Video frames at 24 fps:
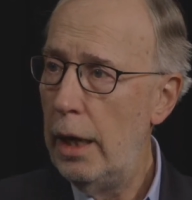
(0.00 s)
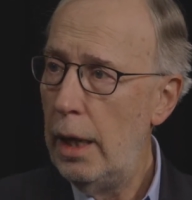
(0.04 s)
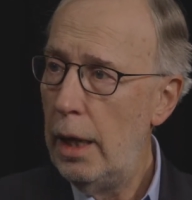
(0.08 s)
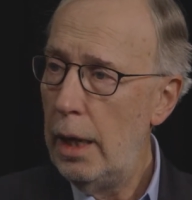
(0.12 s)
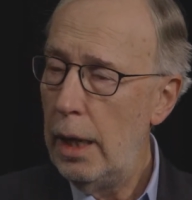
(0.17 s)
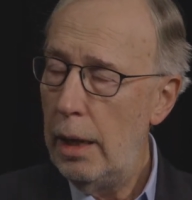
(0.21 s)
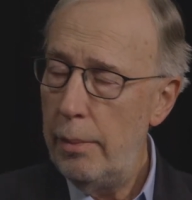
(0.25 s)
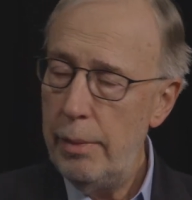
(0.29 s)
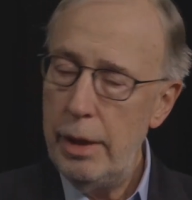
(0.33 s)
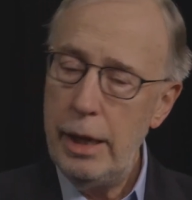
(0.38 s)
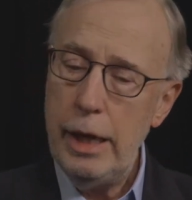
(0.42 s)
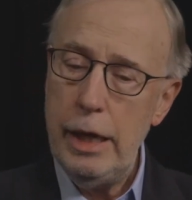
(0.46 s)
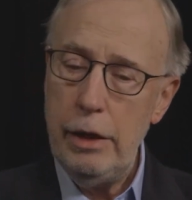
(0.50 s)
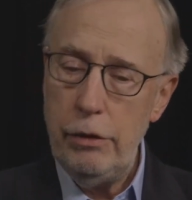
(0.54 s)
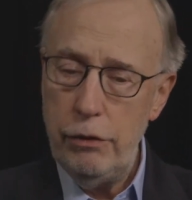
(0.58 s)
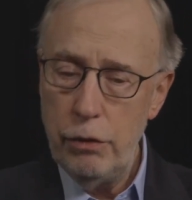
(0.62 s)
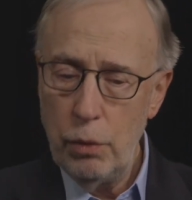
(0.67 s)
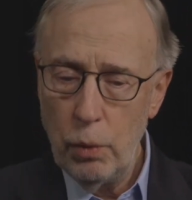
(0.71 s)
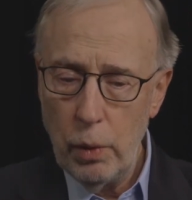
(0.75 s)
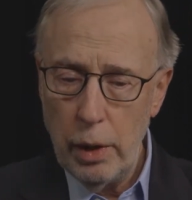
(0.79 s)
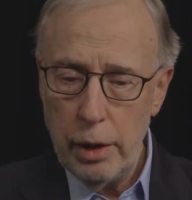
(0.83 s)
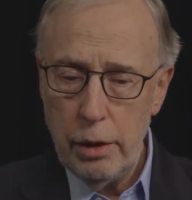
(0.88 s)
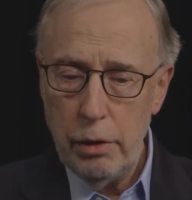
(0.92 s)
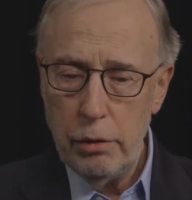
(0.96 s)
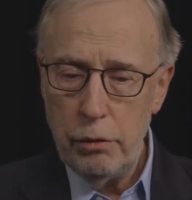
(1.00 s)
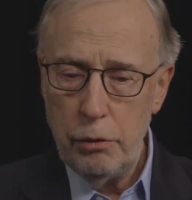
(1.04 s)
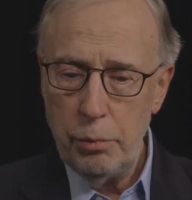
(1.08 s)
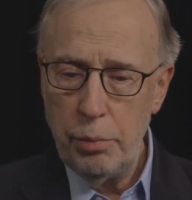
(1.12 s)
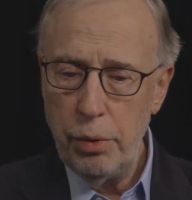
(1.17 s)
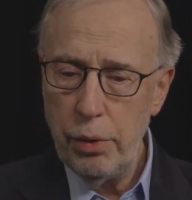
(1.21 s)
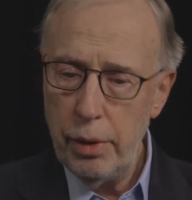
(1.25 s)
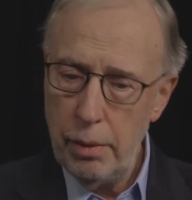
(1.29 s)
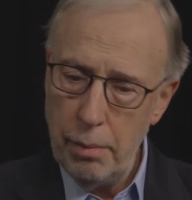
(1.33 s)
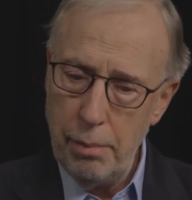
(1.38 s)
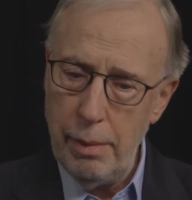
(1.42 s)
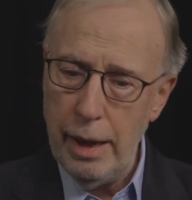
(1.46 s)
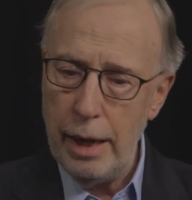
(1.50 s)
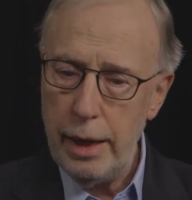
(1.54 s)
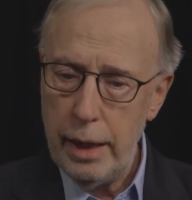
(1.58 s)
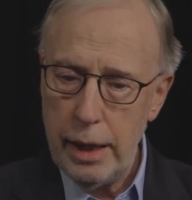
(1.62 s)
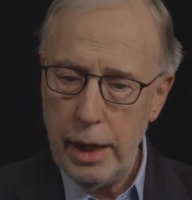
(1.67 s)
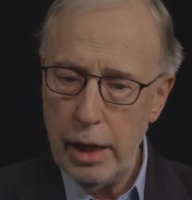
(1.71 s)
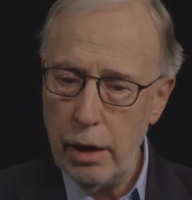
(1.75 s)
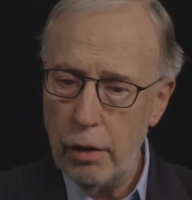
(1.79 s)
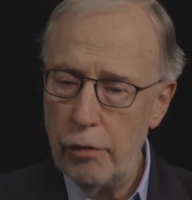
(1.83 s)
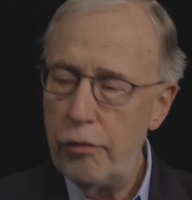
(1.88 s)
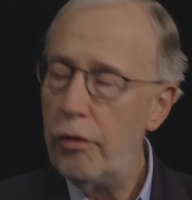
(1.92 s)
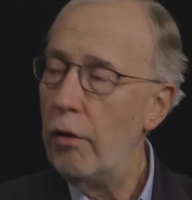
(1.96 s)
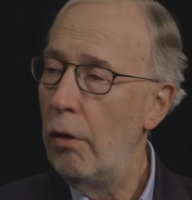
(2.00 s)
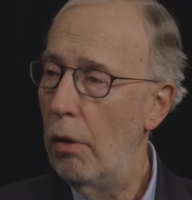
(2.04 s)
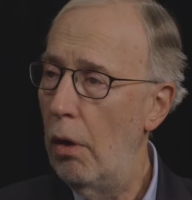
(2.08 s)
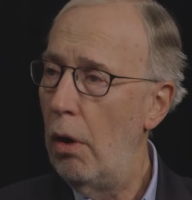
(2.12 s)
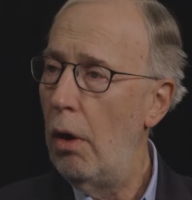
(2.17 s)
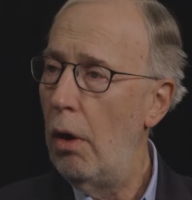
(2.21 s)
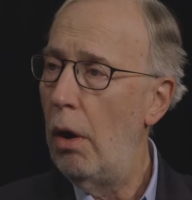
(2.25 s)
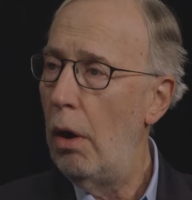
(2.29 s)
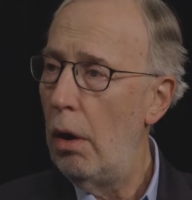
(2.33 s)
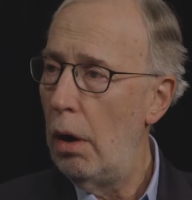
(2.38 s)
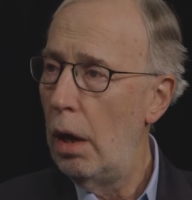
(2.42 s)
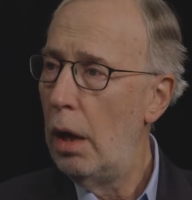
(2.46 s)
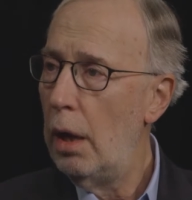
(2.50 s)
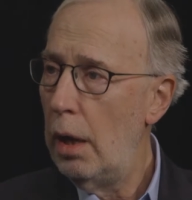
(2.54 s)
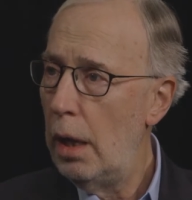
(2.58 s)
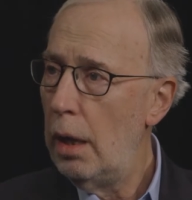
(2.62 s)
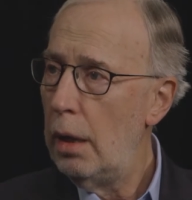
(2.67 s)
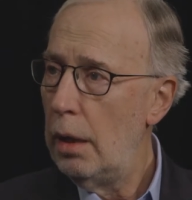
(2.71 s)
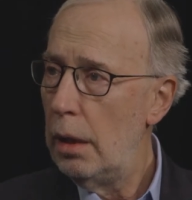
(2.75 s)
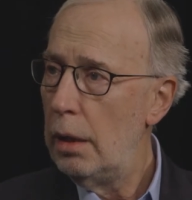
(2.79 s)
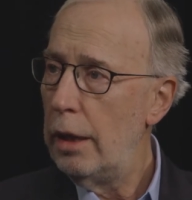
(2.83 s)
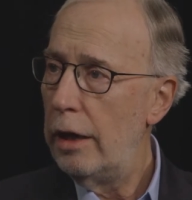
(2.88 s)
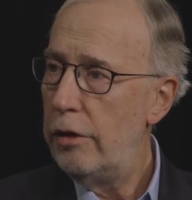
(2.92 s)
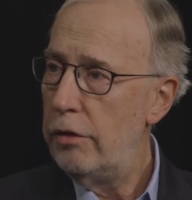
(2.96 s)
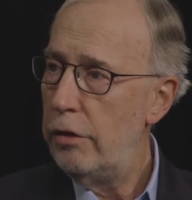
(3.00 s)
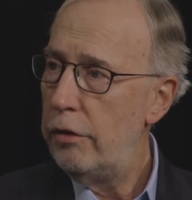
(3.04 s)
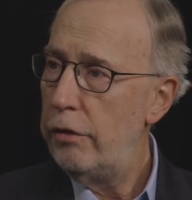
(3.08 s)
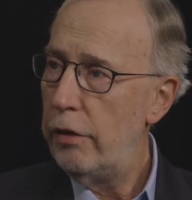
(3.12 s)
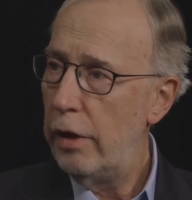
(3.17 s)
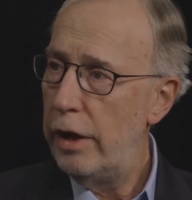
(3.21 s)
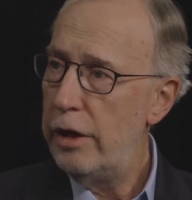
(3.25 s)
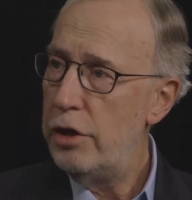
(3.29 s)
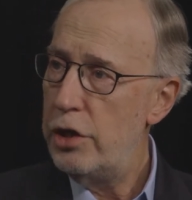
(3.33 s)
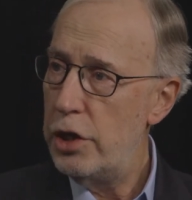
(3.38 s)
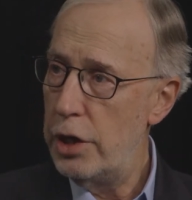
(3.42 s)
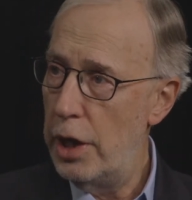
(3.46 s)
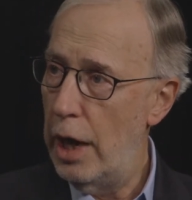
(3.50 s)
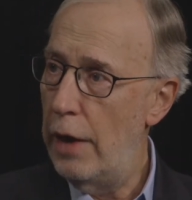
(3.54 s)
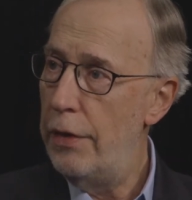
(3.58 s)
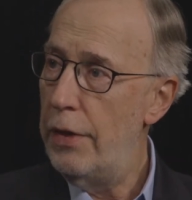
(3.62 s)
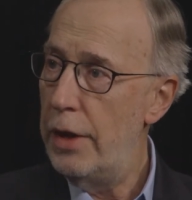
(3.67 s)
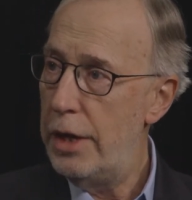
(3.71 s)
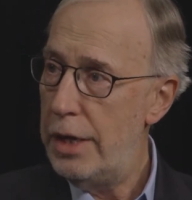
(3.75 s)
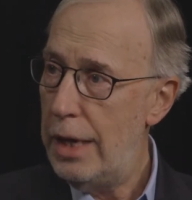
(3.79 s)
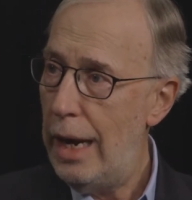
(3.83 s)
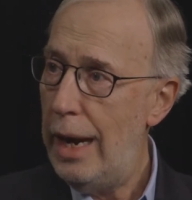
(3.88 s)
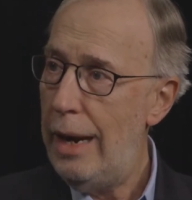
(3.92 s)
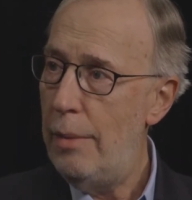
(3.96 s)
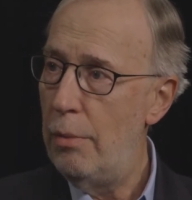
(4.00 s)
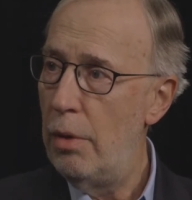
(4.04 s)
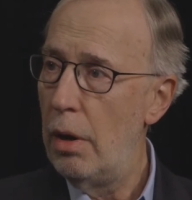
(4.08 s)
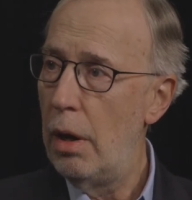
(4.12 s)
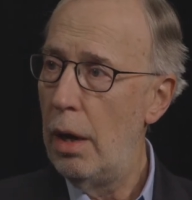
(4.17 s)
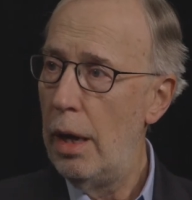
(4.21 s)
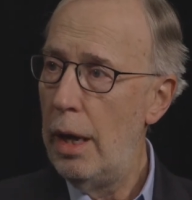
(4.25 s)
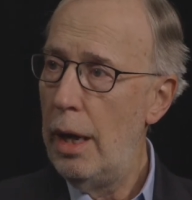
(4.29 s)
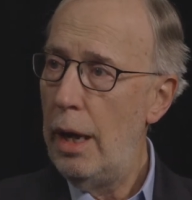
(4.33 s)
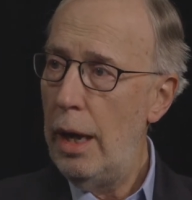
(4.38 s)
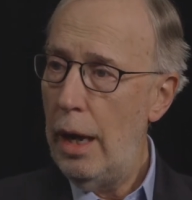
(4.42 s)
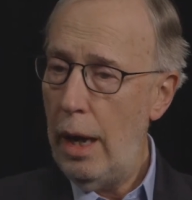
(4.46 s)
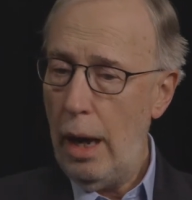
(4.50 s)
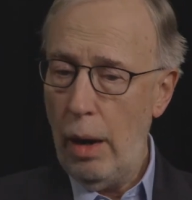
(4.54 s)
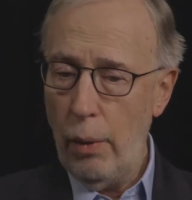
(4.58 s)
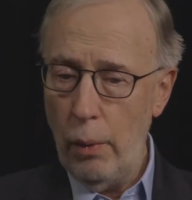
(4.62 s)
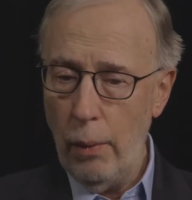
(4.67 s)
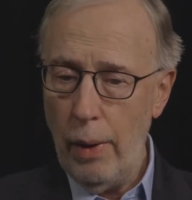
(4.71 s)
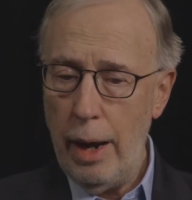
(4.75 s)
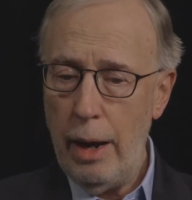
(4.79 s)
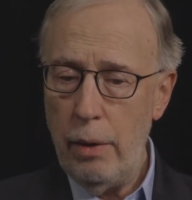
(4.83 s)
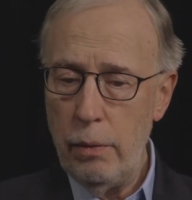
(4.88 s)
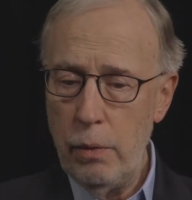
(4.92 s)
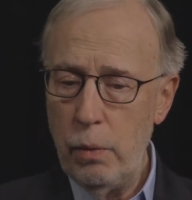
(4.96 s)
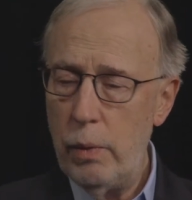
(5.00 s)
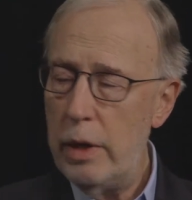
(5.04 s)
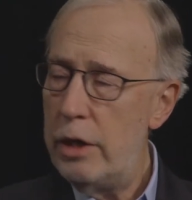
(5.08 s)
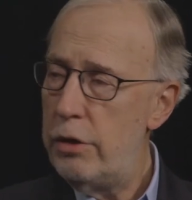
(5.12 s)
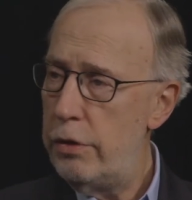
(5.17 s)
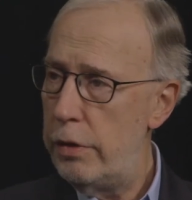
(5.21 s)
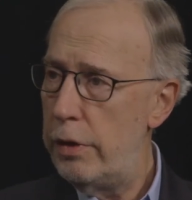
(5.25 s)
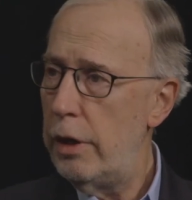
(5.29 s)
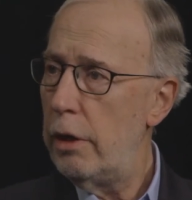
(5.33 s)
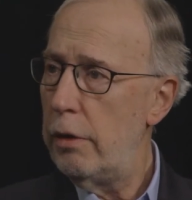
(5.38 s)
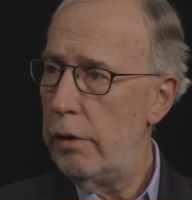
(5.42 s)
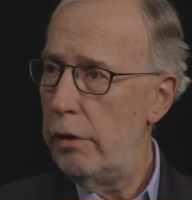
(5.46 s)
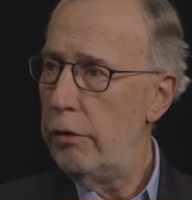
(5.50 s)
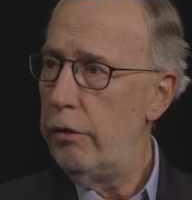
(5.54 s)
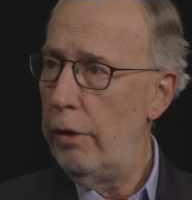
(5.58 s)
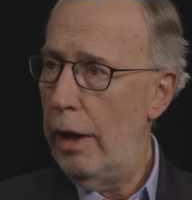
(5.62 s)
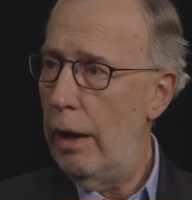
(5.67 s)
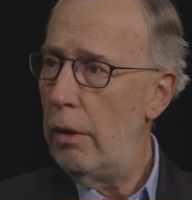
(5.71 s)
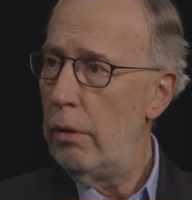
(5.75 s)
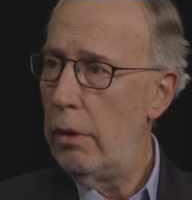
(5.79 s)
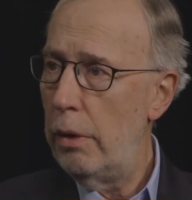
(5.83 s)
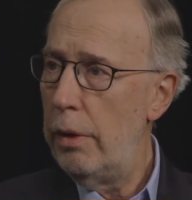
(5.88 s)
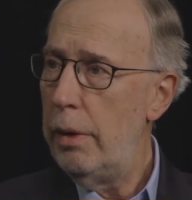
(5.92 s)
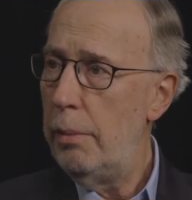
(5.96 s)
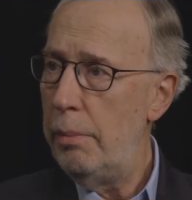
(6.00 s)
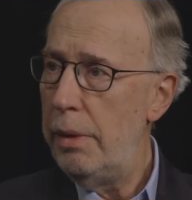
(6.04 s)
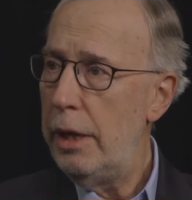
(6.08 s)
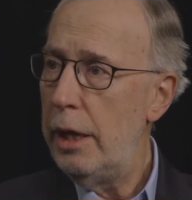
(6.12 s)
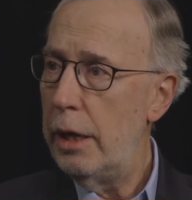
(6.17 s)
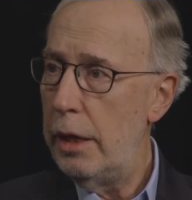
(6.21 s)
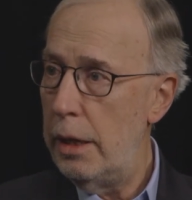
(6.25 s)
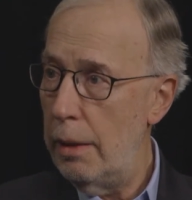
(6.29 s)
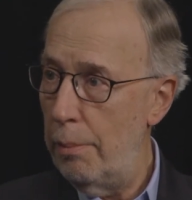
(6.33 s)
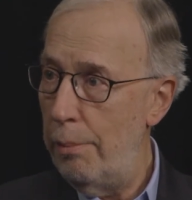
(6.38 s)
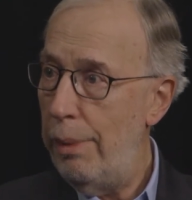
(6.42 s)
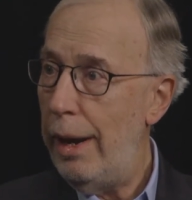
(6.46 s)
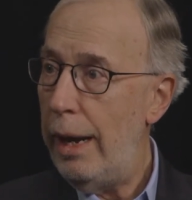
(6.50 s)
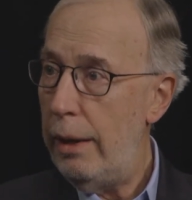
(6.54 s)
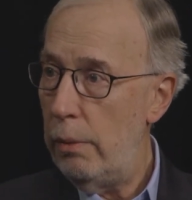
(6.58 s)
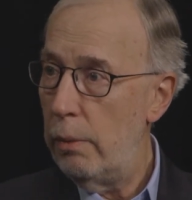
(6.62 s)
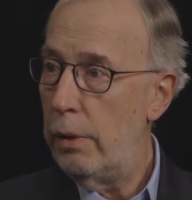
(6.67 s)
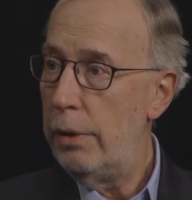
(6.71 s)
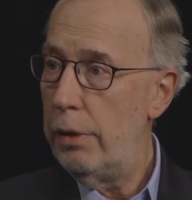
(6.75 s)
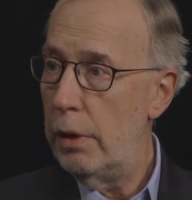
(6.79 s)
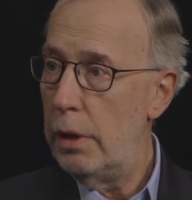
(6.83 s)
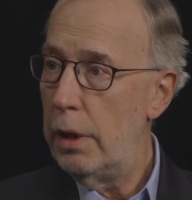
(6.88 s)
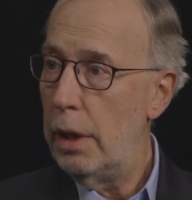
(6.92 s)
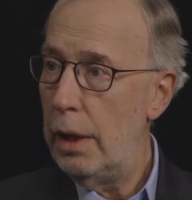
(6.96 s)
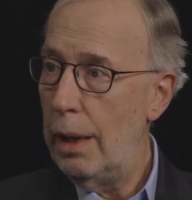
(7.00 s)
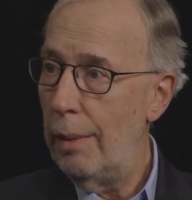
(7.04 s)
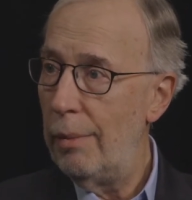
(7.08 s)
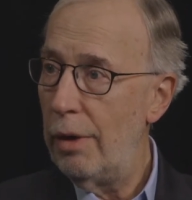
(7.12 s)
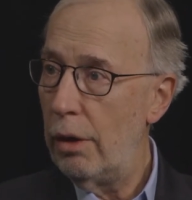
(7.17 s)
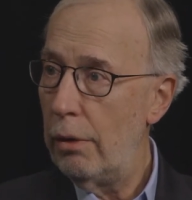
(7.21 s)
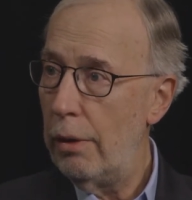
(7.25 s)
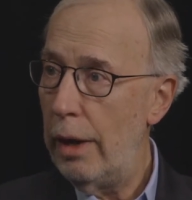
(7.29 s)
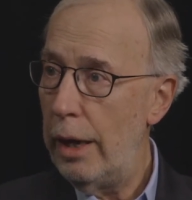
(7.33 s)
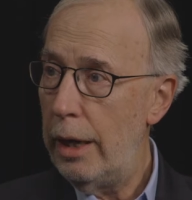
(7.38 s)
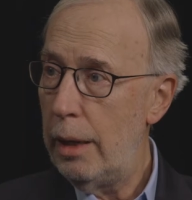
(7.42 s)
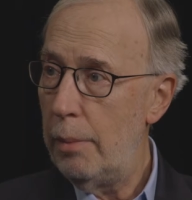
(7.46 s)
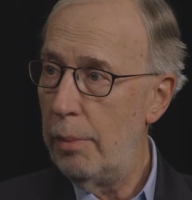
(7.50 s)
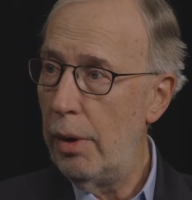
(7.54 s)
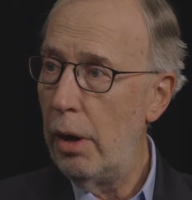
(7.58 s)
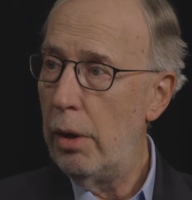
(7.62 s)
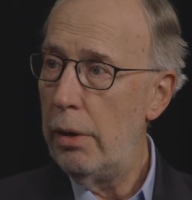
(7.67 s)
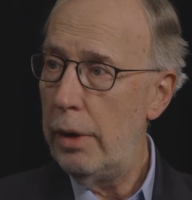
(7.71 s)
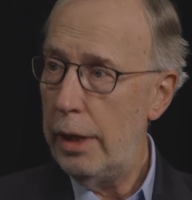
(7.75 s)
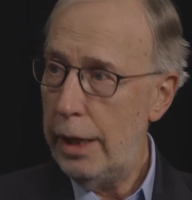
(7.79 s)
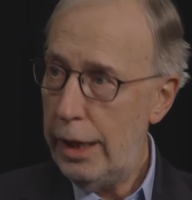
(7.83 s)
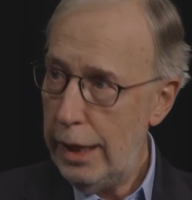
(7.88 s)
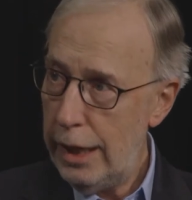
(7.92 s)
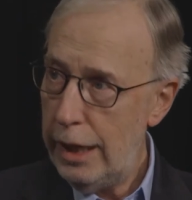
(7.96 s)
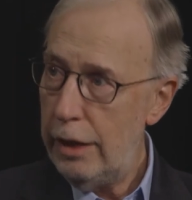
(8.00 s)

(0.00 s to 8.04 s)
I mean, he's the one who's put Medicare for all legislation on the table, around which there is now going to be a debate within the Democratic Party.